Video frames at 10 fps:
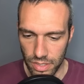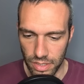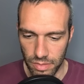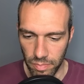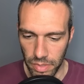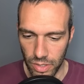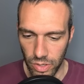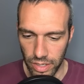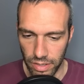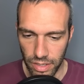me
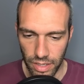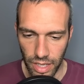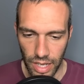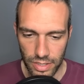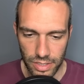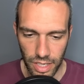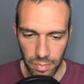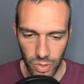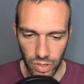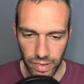going, I was going to say me
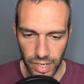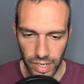going very off